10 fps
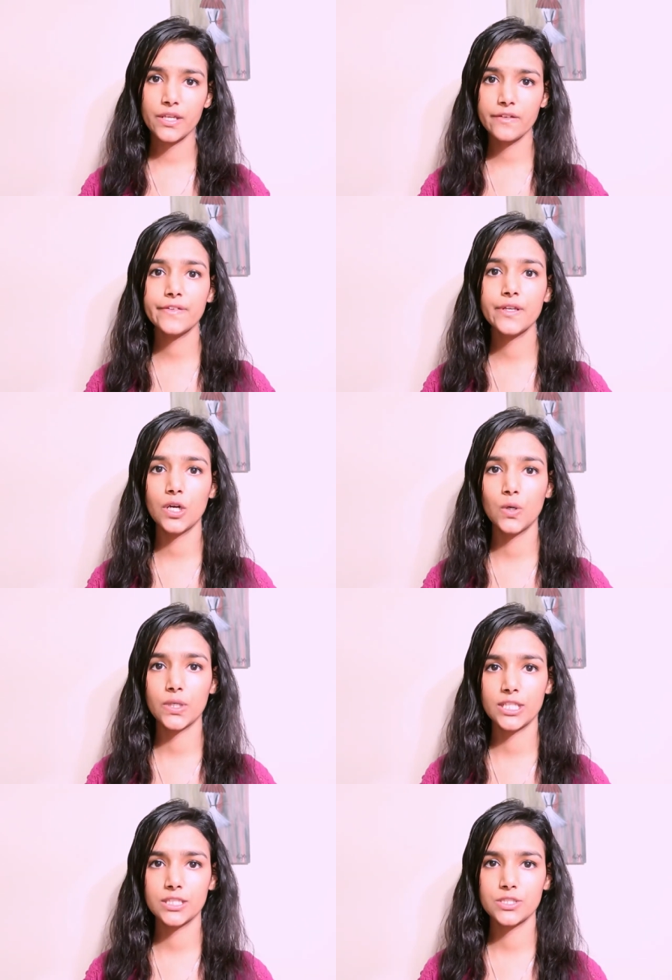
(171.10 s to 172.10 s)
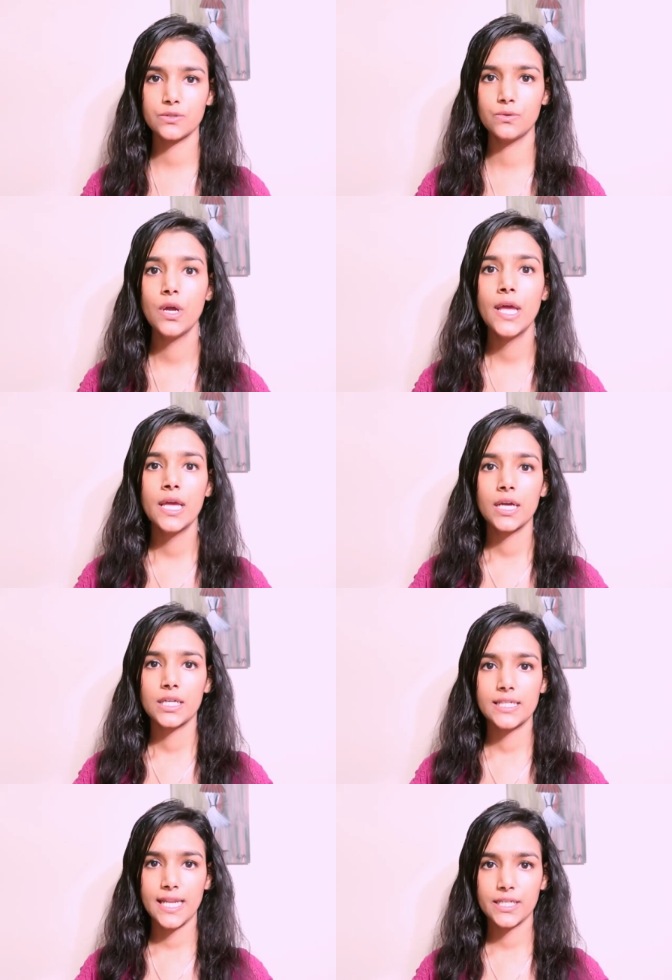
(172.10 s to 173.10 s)
if you are looking to
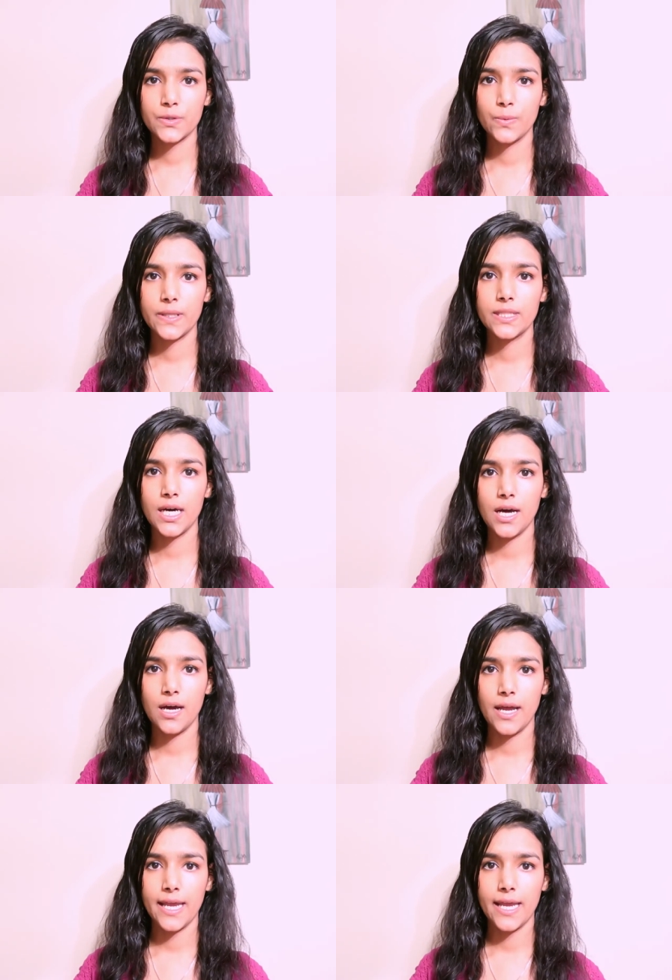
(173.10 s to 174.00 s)
connect with uh,